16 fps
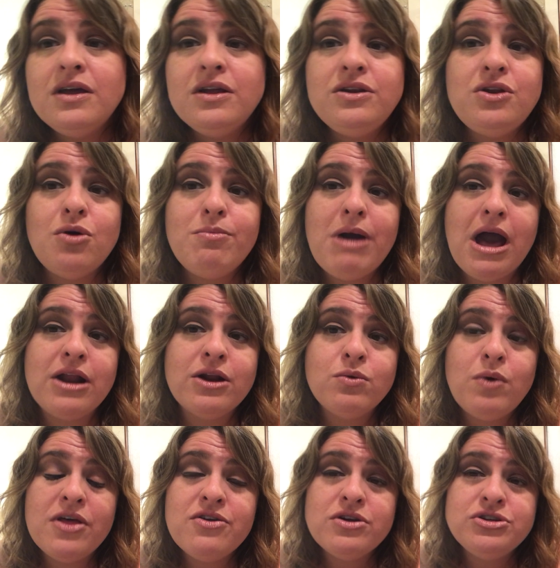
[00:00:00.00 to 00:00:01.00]
No matter
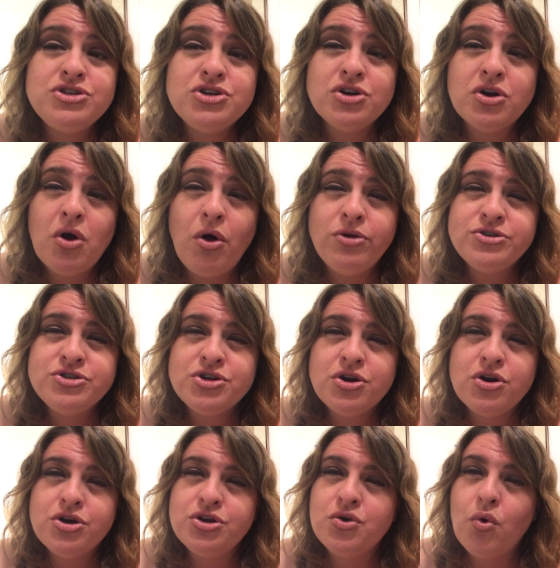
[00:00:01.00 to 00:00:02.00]
whether it's your culture
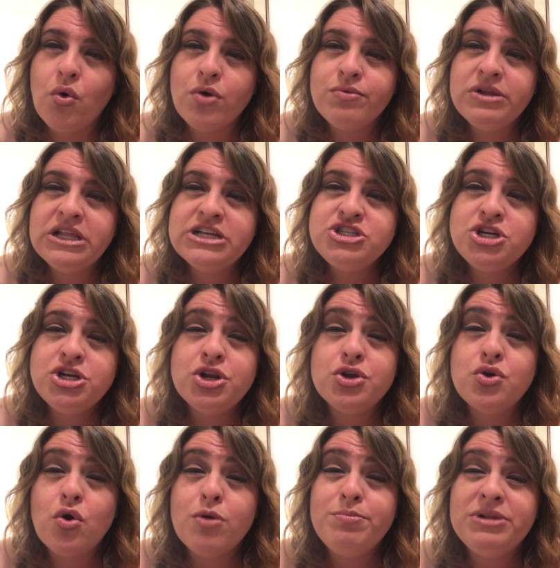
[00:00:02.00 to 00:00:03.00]
or your religion or
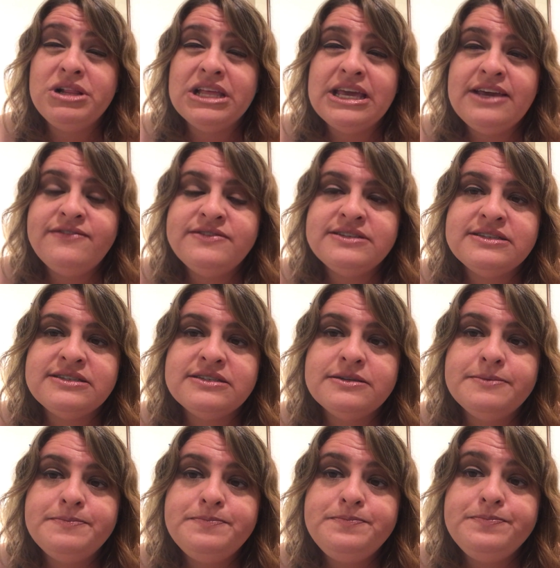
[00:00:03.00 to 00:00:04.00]
your beliefs,
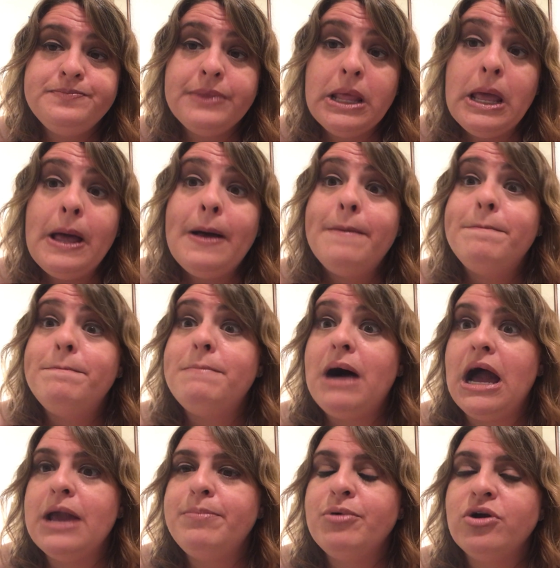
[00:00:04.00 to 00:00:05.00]

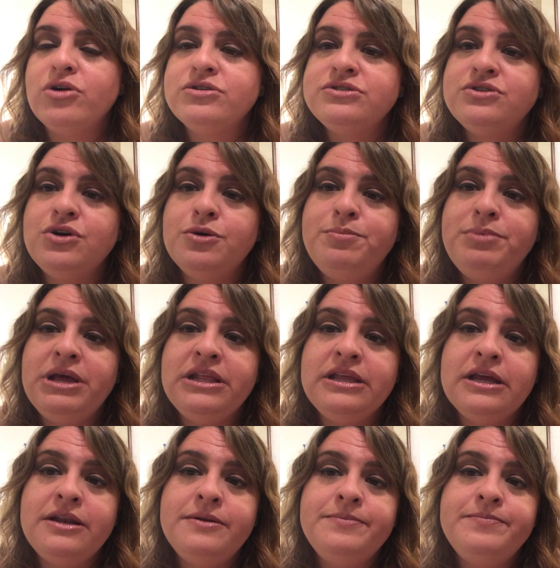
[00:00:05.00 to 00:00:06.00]
my personal
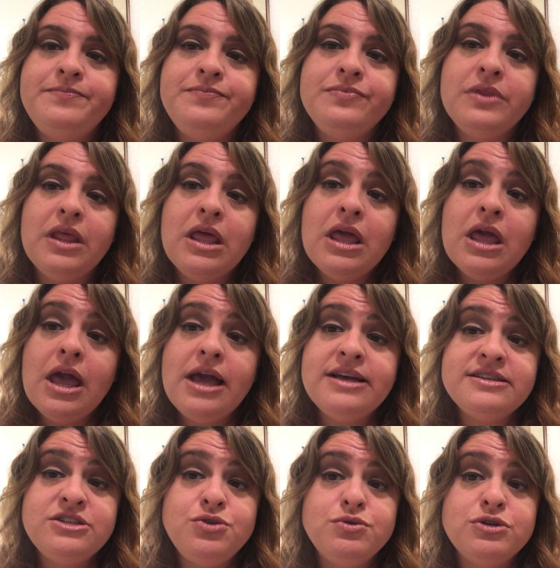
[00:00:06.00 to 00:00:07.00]
opinion
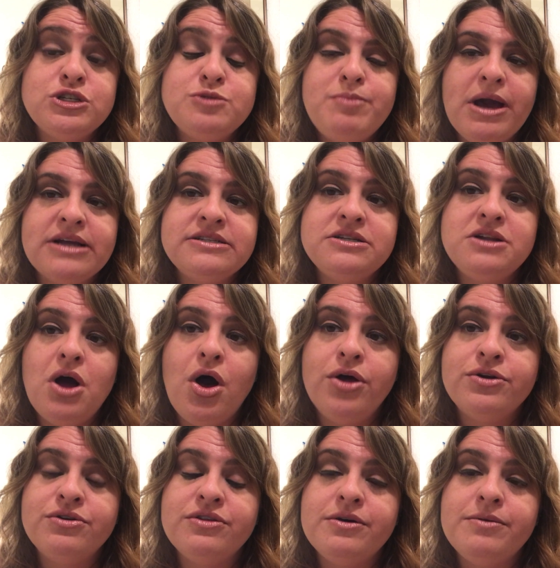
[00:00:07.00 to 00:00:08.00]
is you respect and
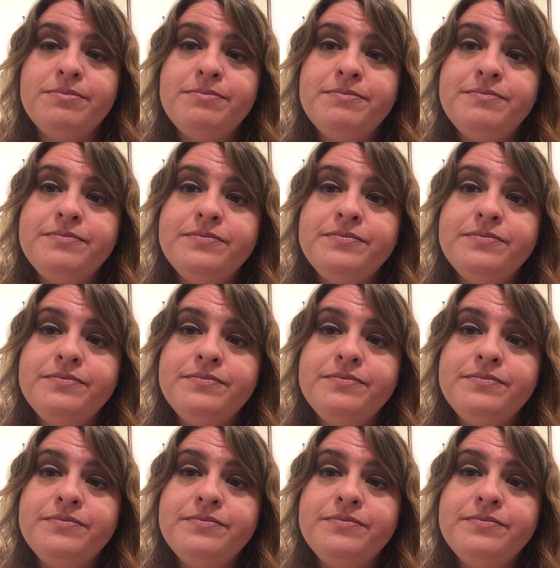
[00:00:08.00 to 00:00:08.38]
honor them.